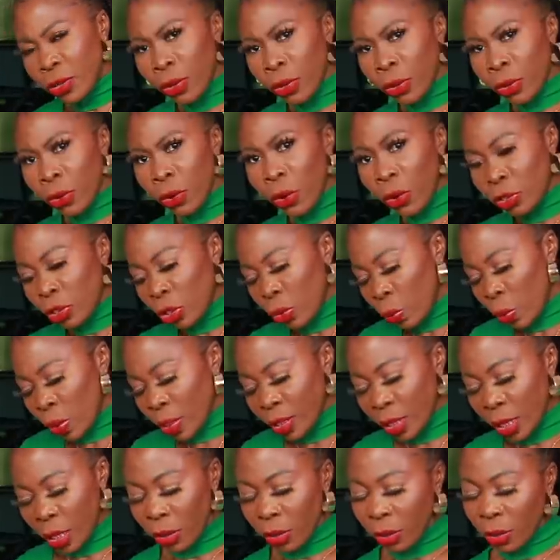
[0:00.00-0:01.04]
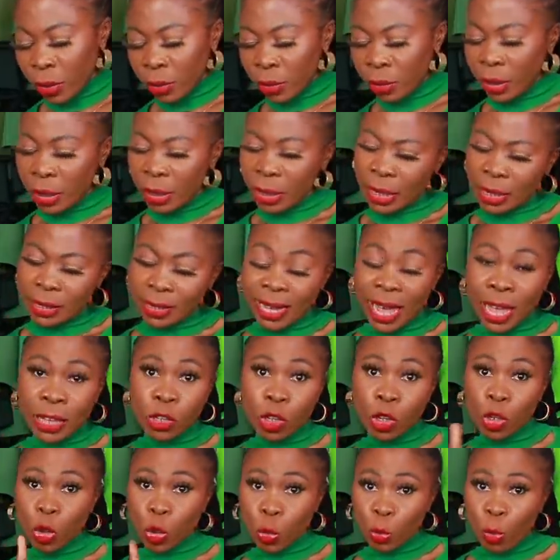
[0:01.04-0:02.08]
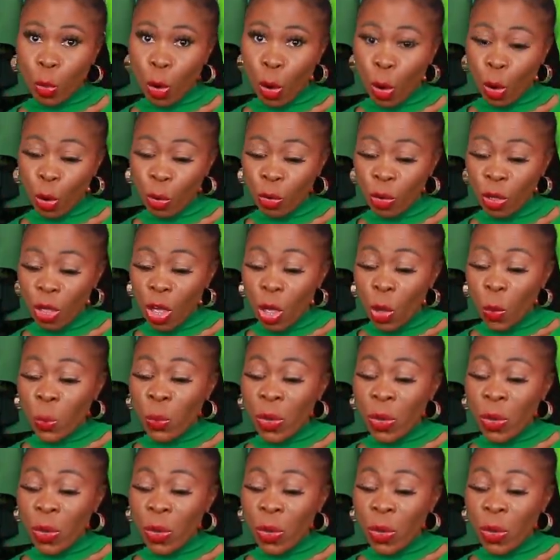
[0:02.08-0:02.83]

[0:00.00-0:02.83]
uh, hold on one second, in a size small.